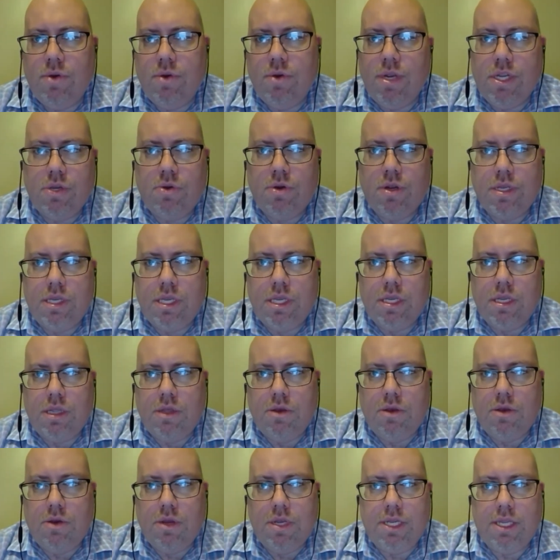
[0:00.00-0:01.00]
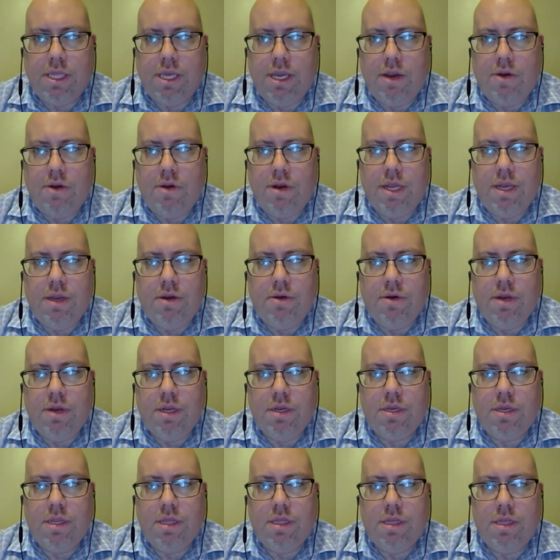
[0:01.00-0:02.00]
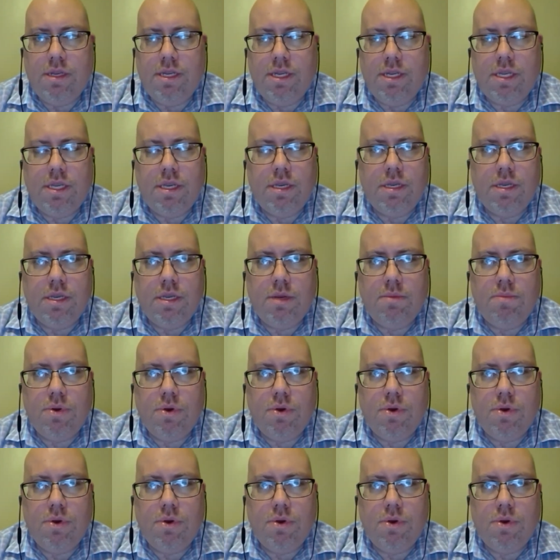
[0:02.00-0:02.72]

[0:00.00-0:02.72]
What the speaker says: restaurants as long as they are adhering to the distancing